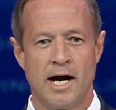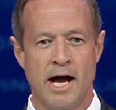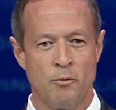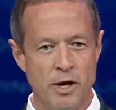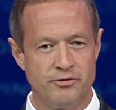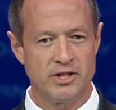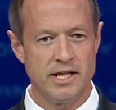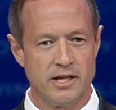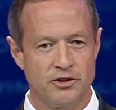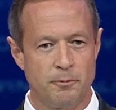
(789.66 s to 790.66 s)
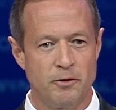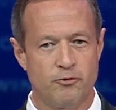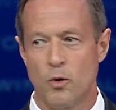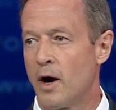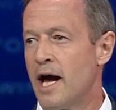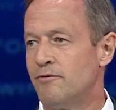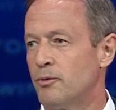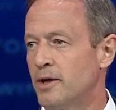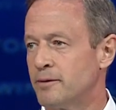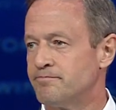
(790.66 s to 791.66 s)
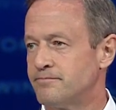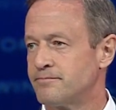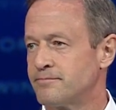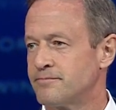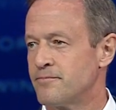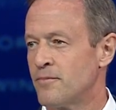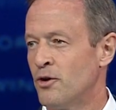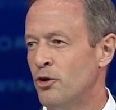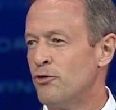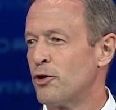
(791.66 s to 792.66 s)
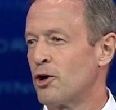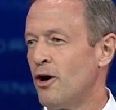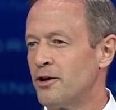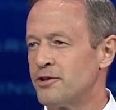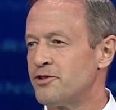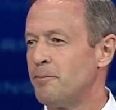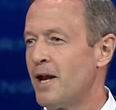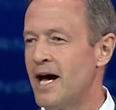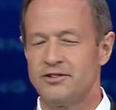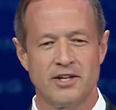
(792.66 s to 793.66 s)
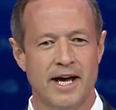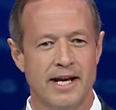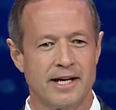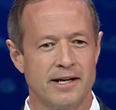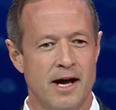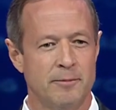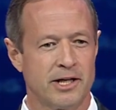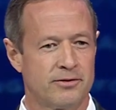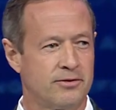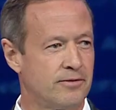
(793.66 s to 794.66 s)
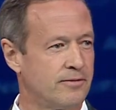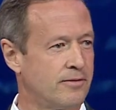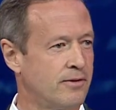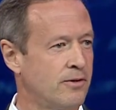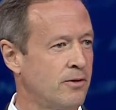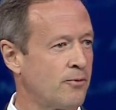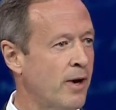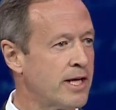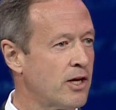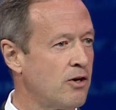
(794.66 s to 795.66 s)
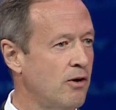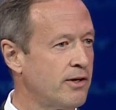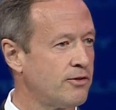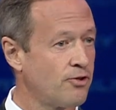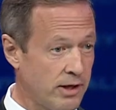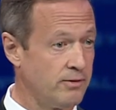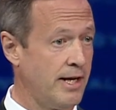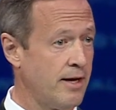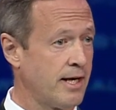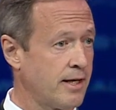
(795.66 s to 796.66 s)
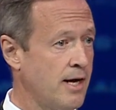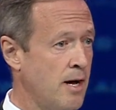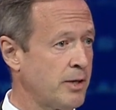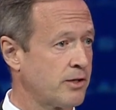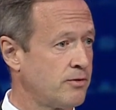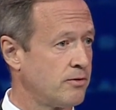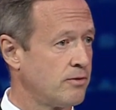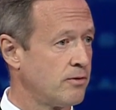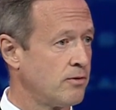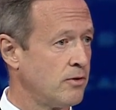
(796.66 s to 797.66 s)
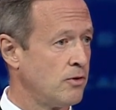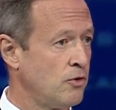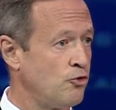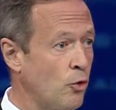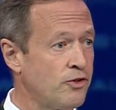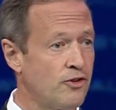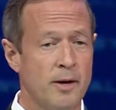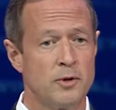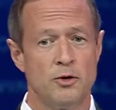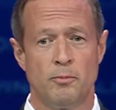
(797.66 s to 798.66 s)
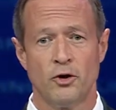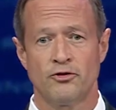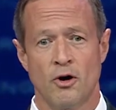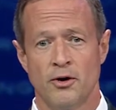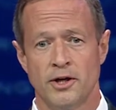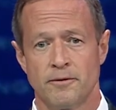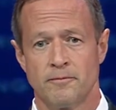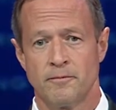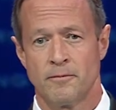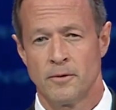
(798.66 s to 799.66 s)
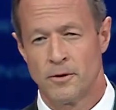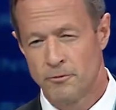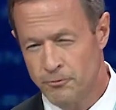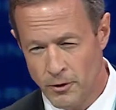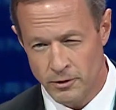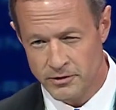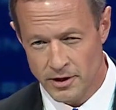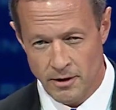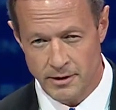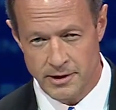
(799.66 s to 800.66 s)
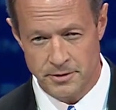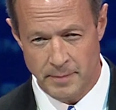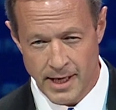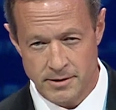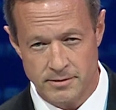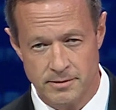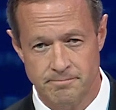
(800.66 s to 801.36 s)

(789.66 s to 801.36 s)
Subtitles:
we've seen this before, haven't we? Hoover called it supply-side economics. Reagan called it trickle-down economics. George W. Bush called it focusing on his base.